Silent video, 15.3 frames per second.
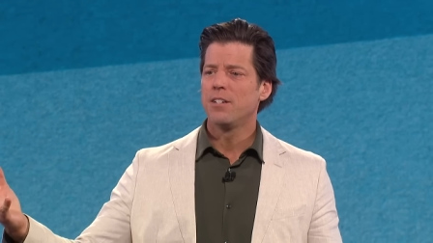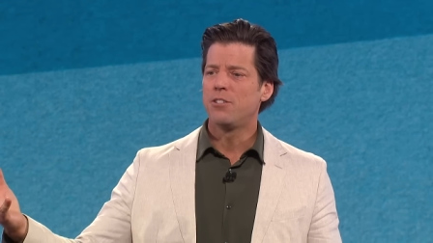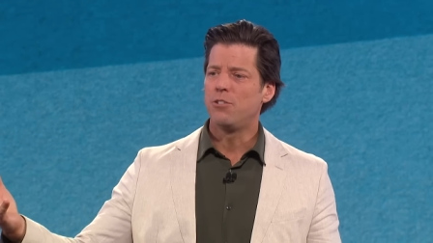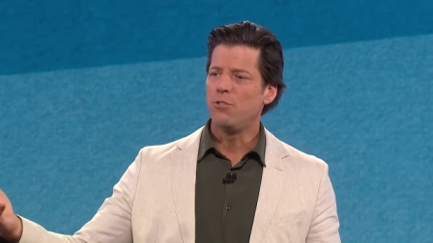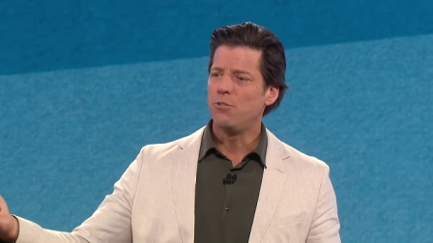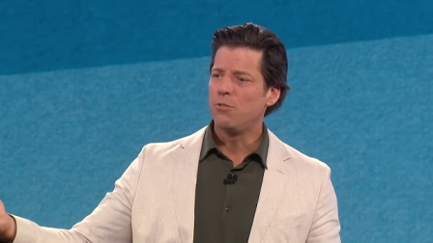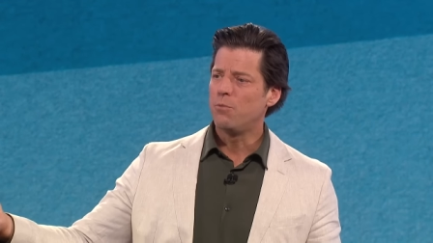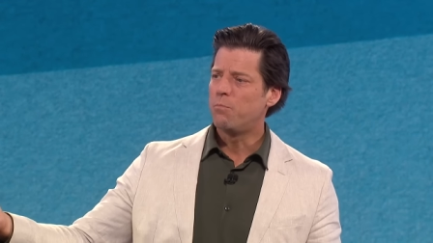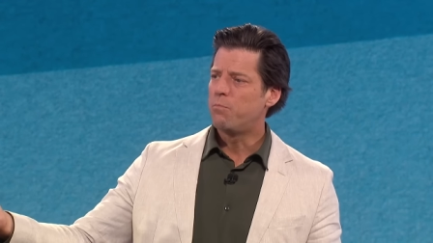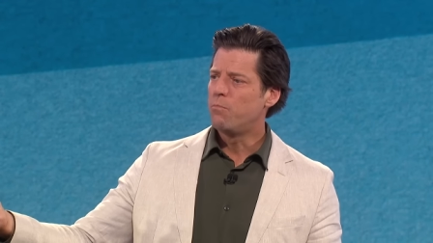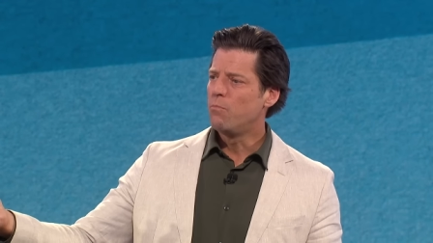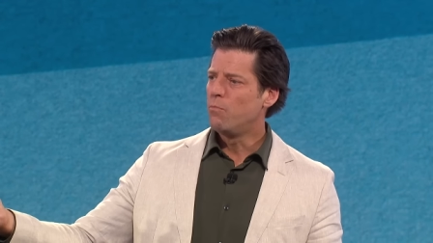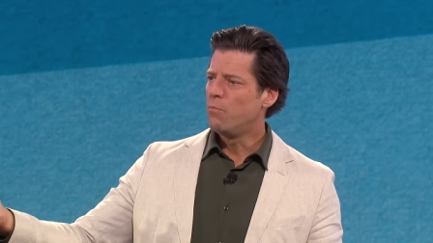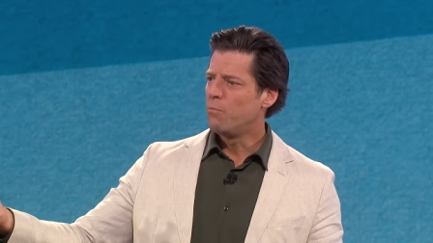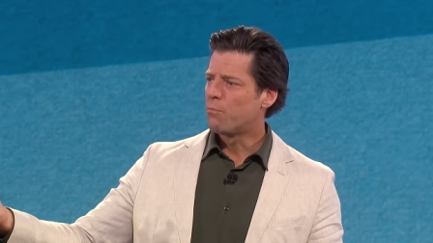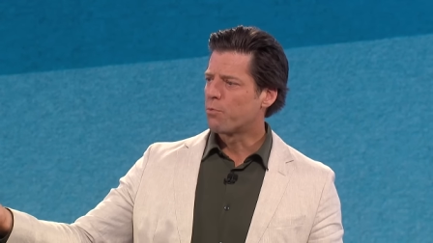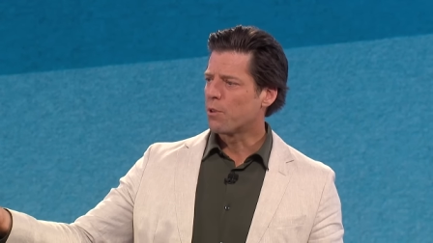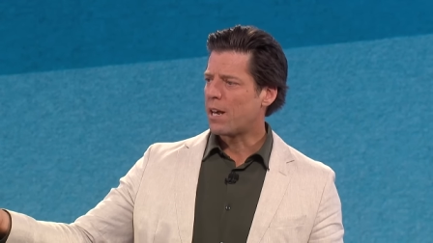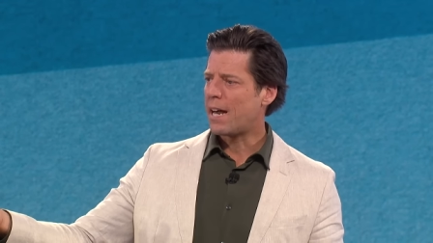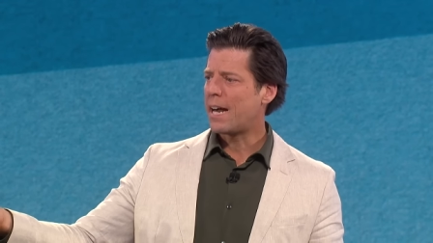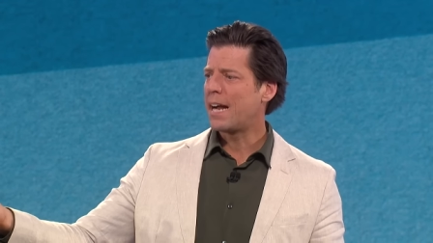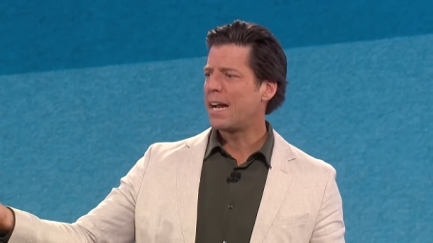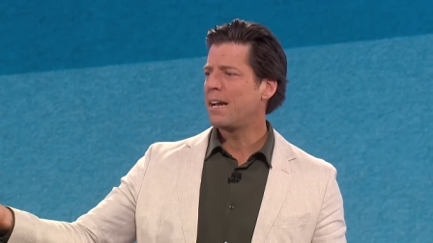to
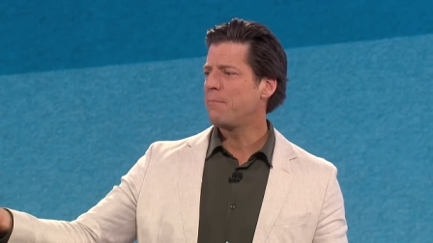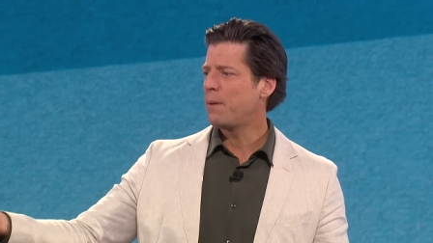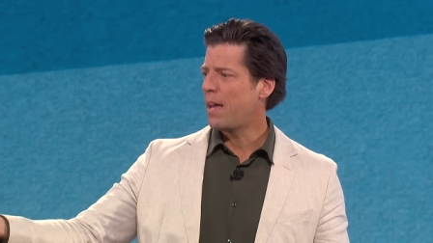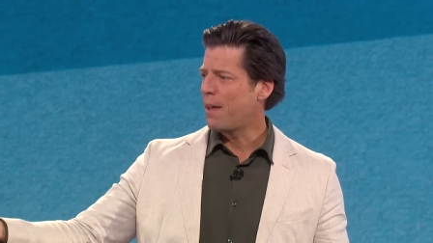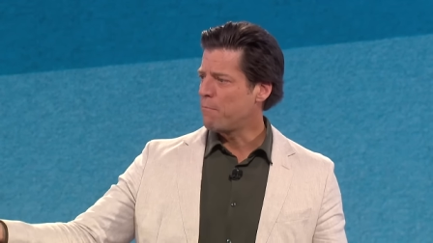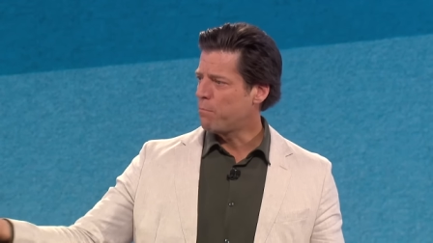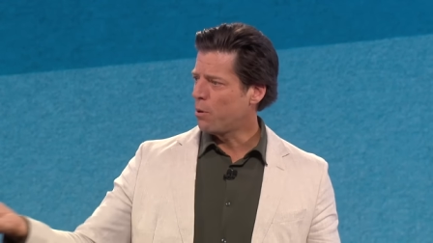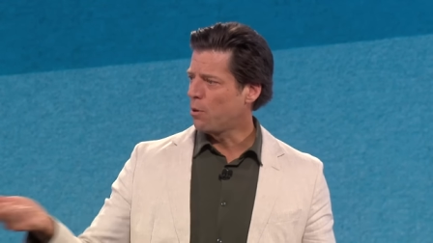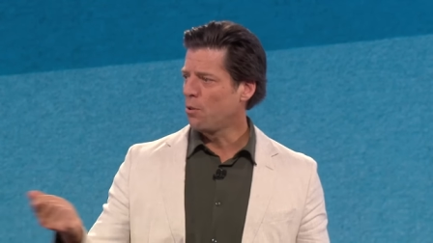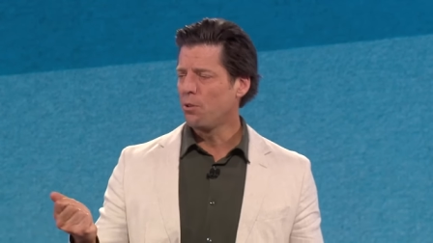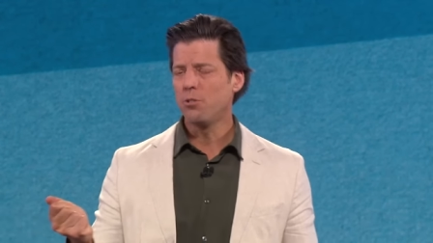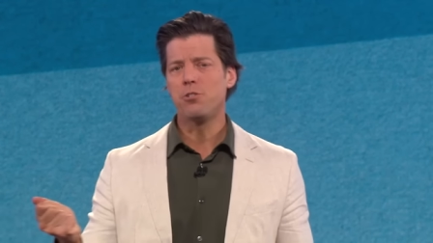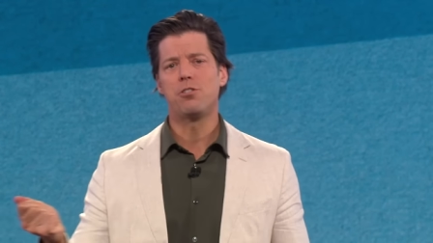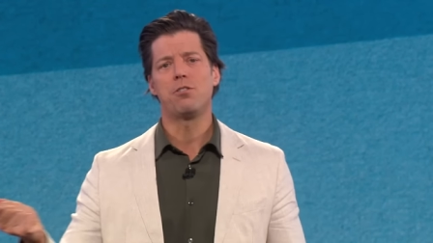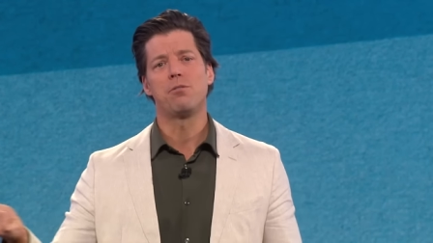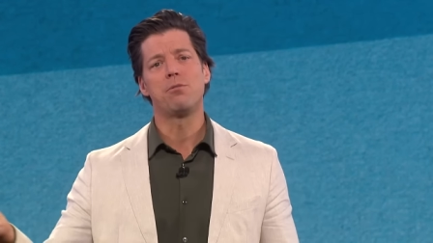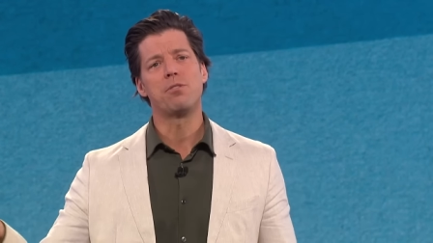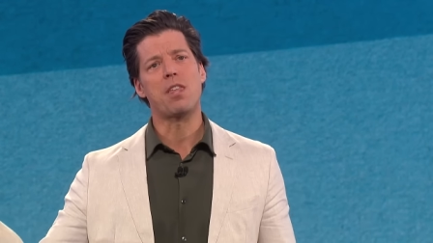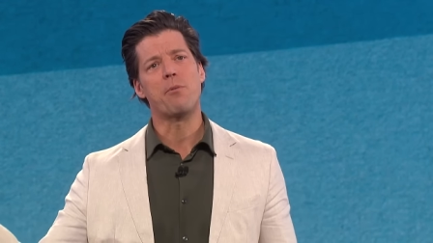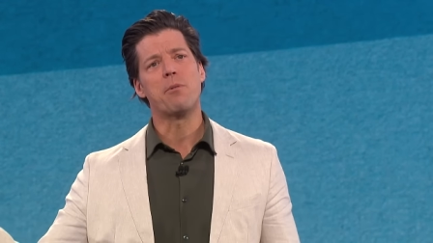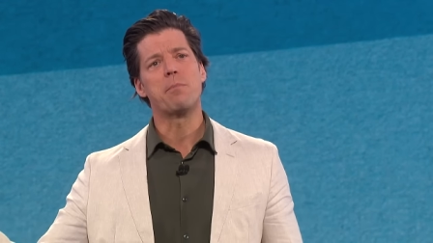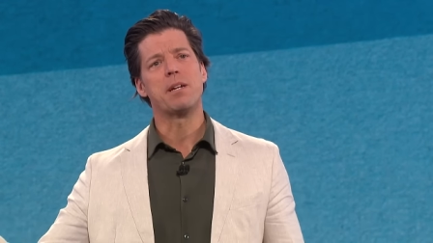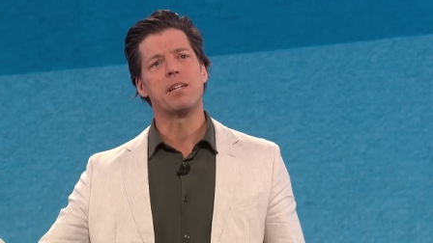bribe and pull Jews
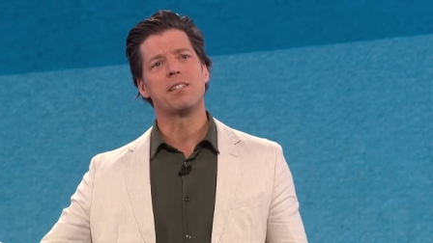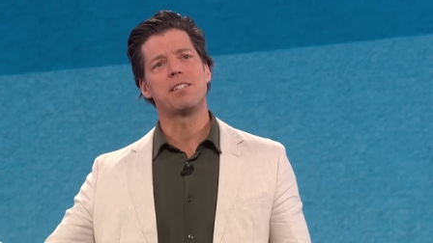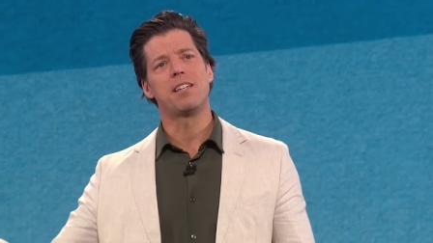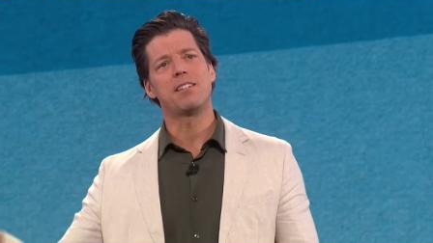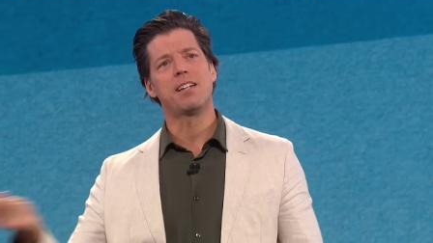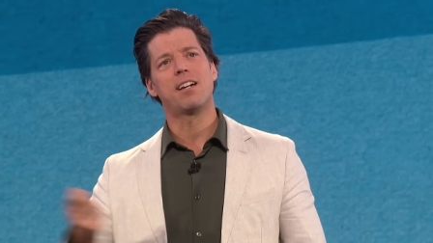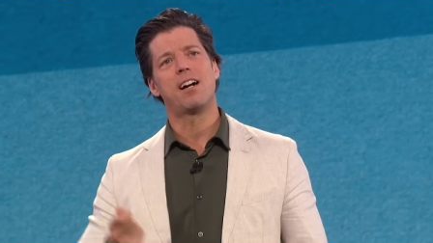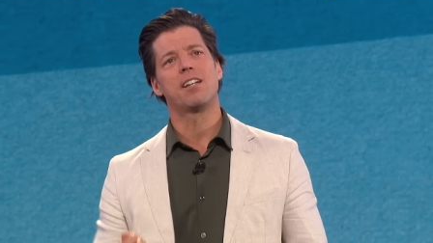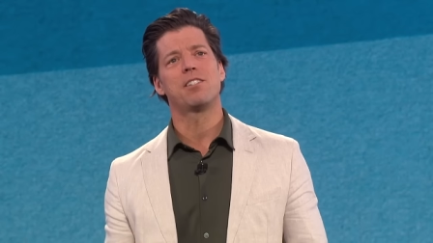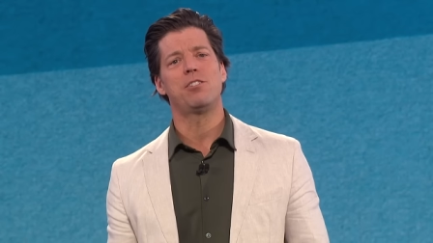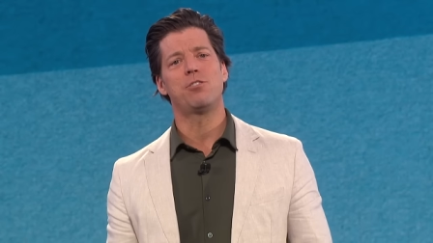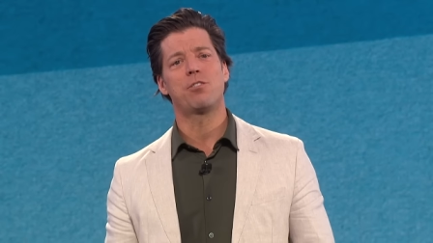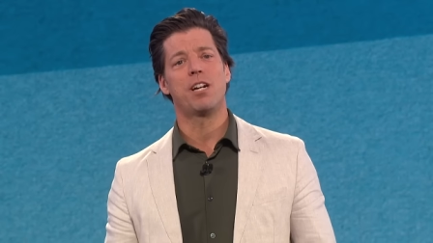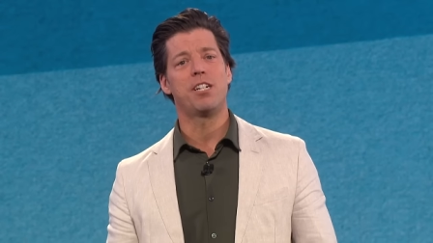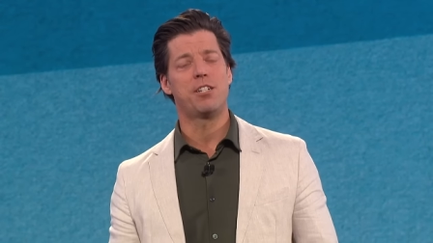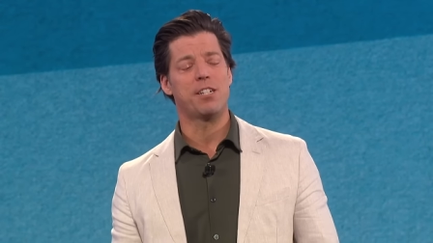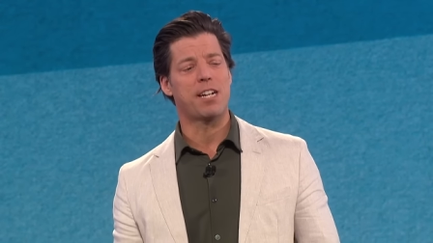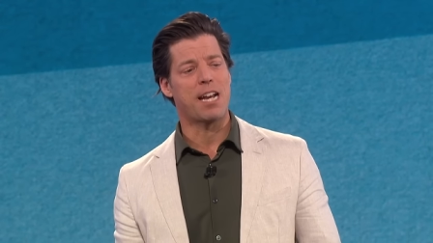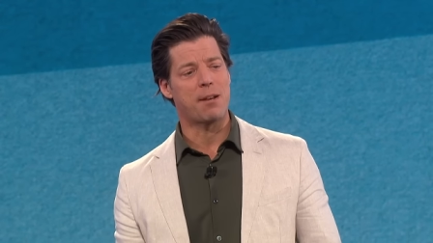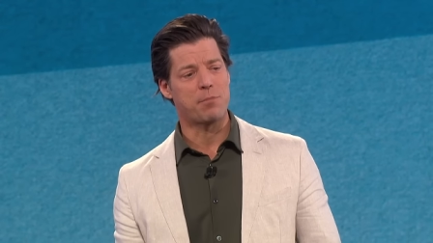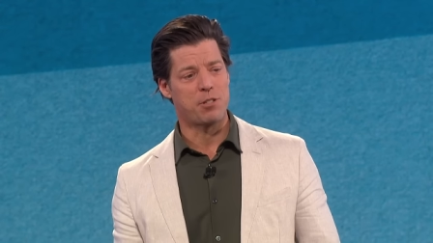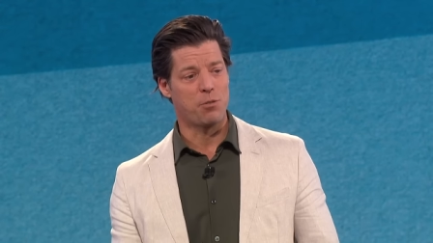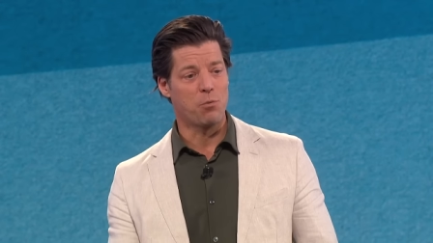that were being sent to concentration
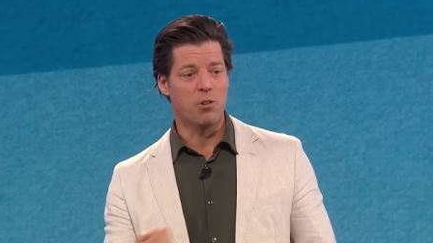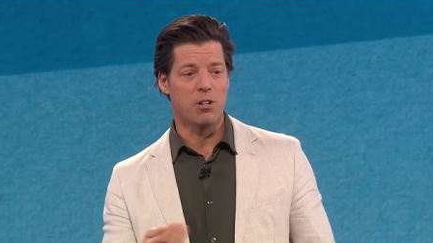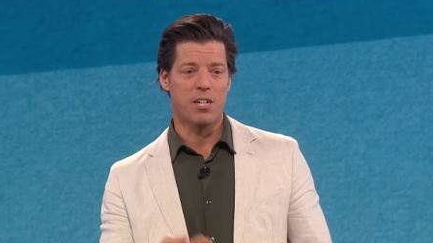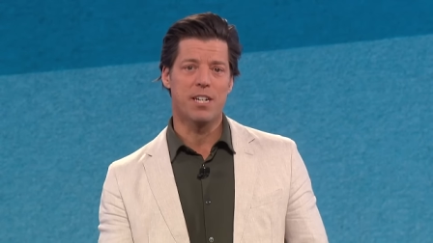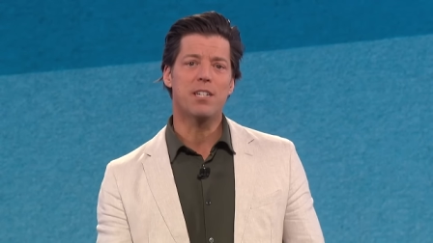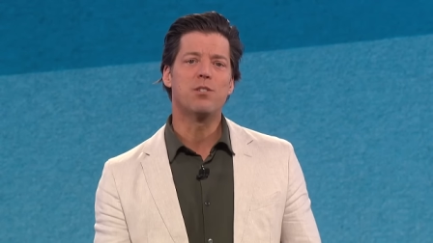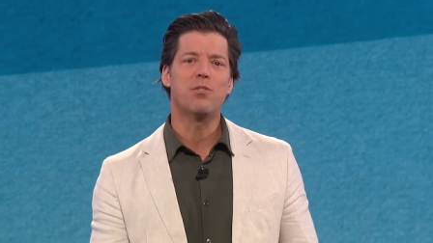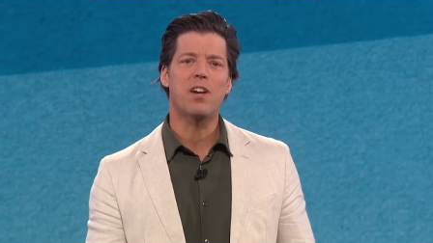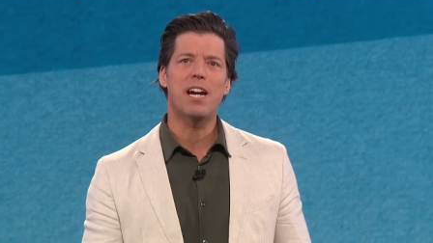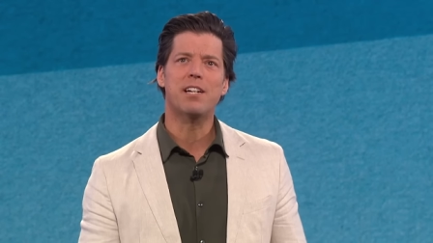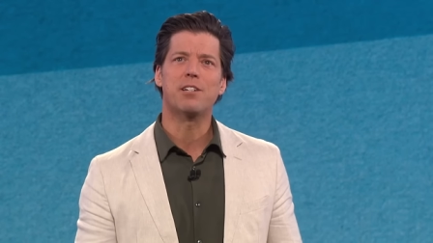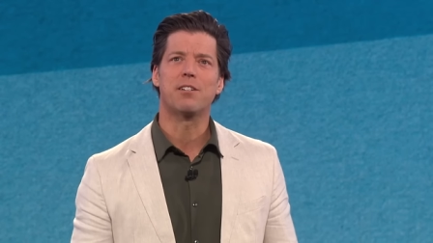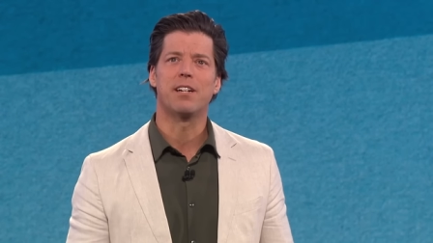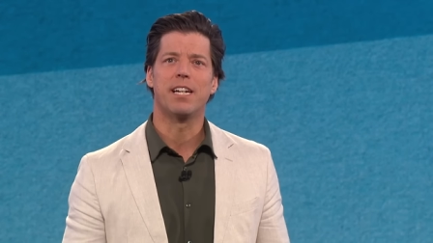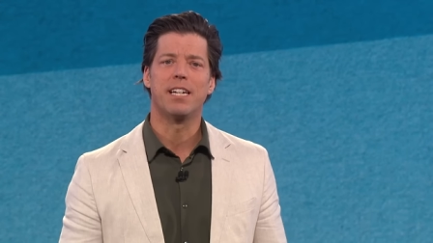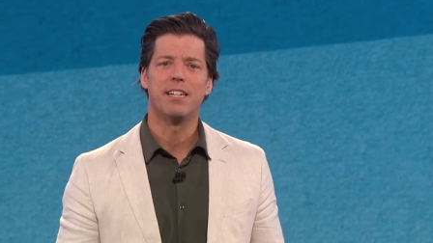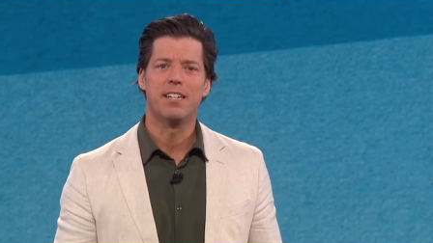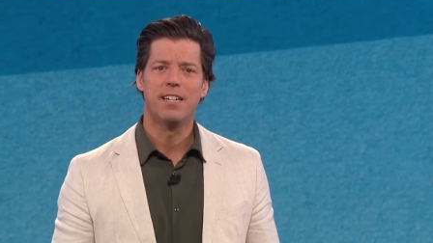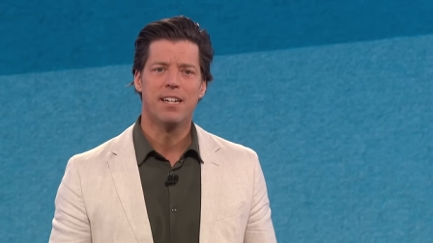camps to work in his factory.